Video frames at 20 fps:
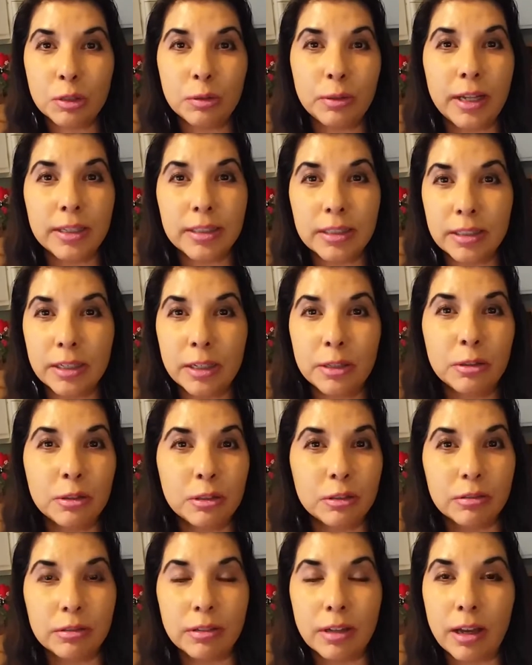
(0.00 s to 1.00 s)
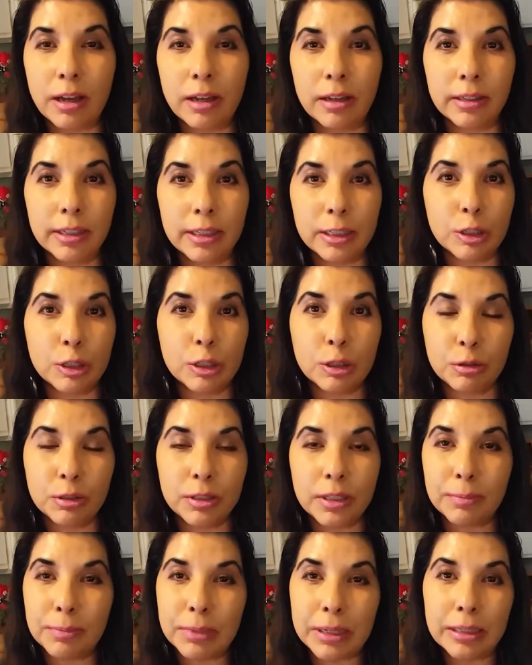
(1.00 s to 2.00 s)
So that's another
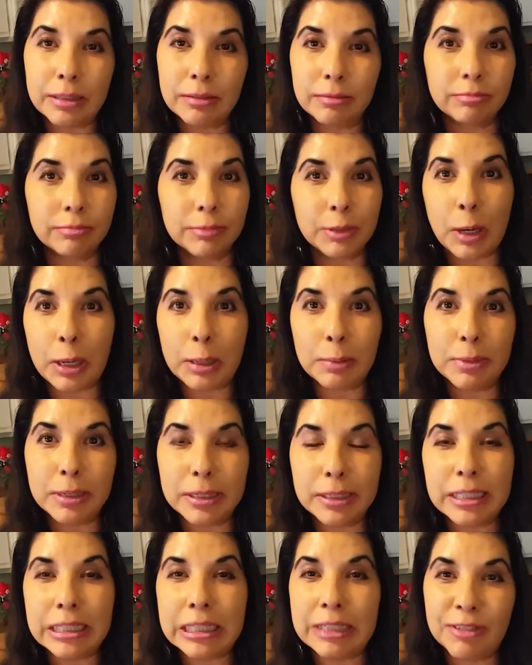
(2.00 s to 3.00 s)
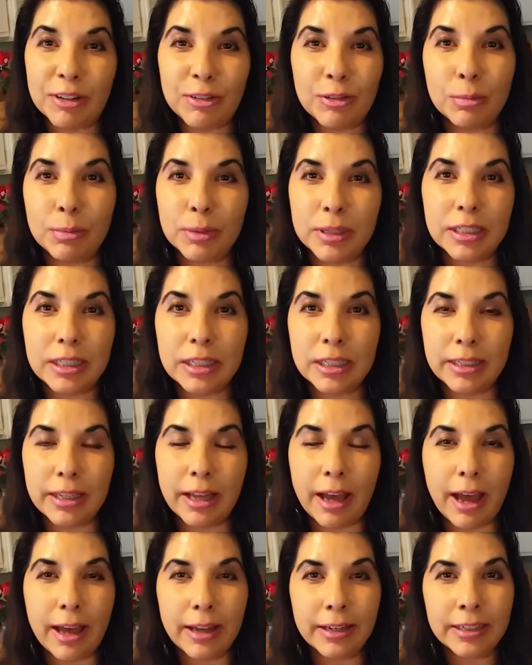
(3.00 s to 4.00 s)
industry that might go out of business if everybody did
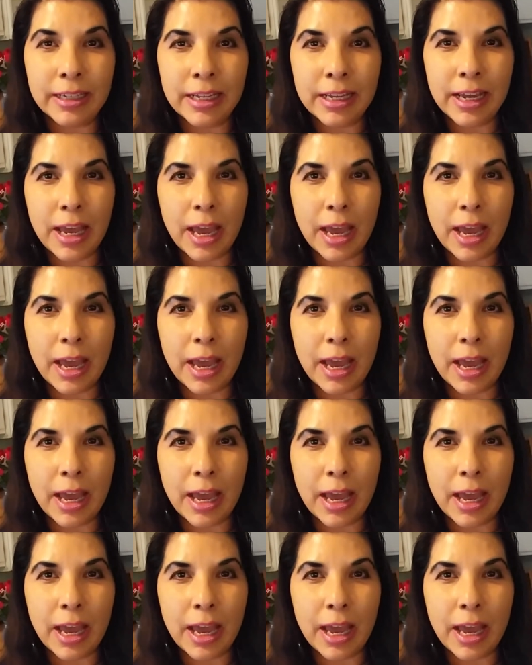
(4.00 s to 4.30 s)
that.